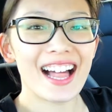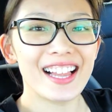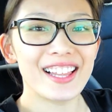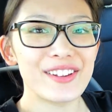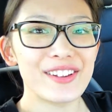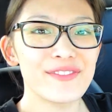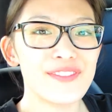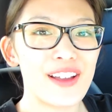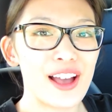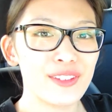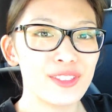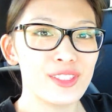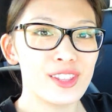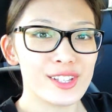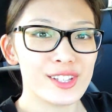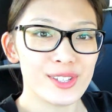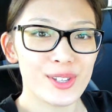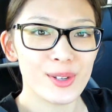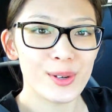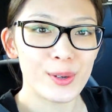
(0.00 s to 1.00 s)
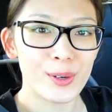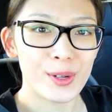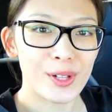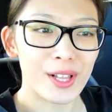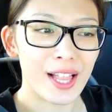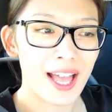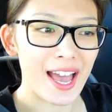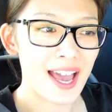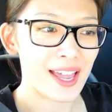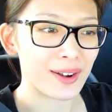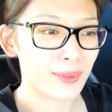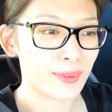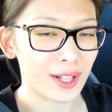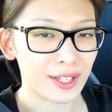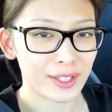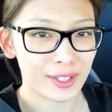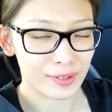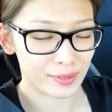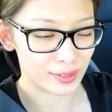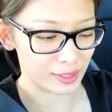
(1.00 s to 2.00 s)
Alan found this cool ad
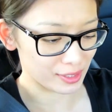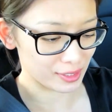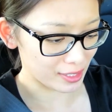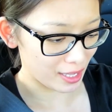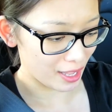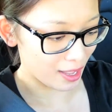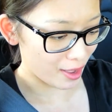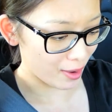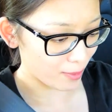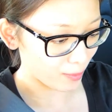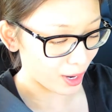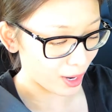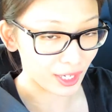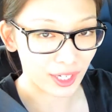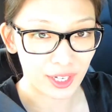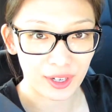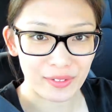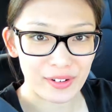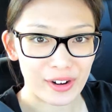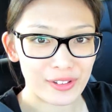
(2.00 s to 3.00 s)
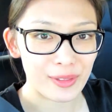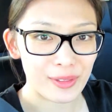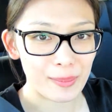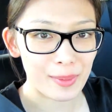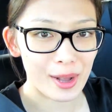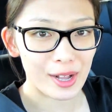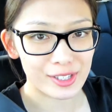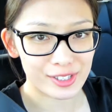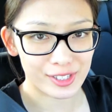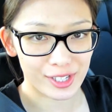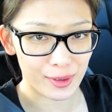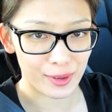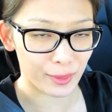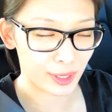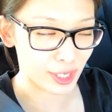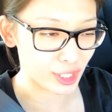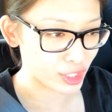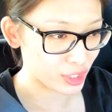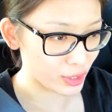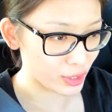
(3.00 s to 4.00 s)
while he was uh, walking around the mall, so I want to